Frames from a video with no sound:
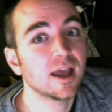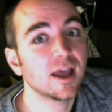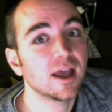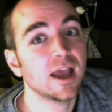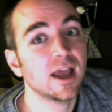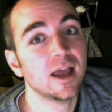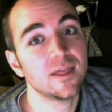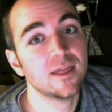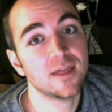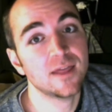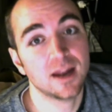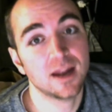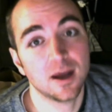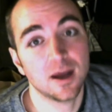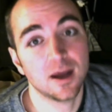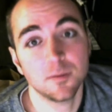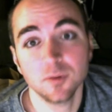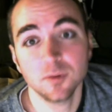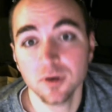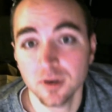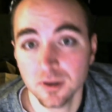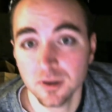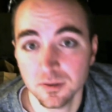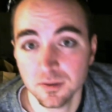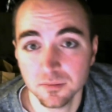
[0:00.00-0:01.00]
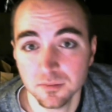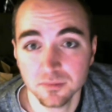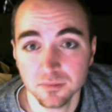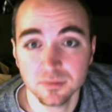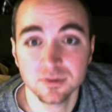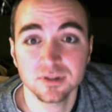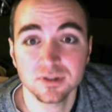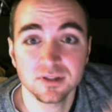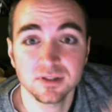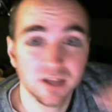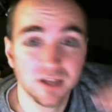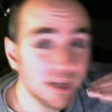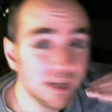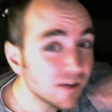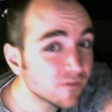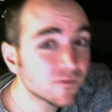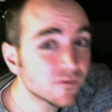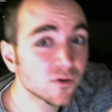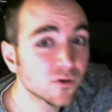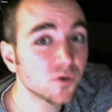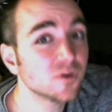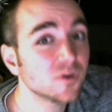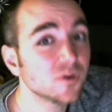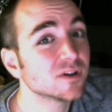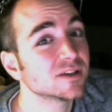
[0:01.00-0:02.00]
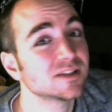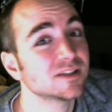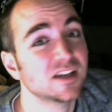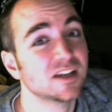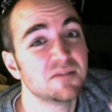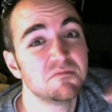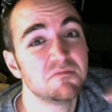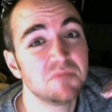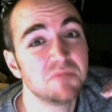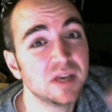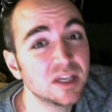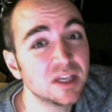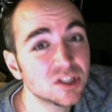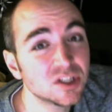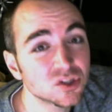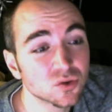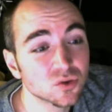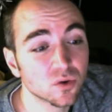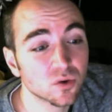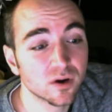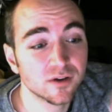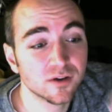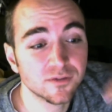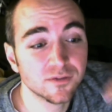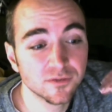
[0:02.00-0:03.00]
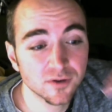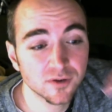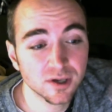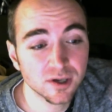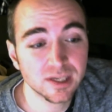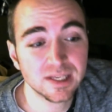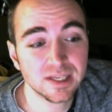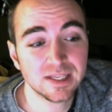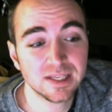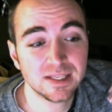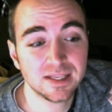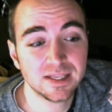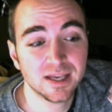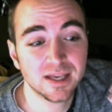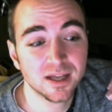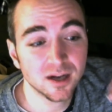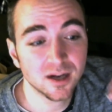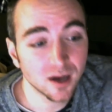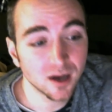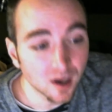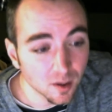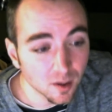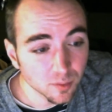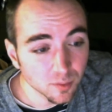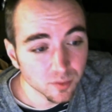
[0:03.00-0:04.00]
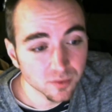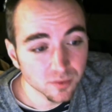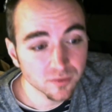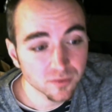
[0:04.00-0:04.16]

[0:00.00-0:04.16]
and that I'm gonna stay focused and make sure I fucking get up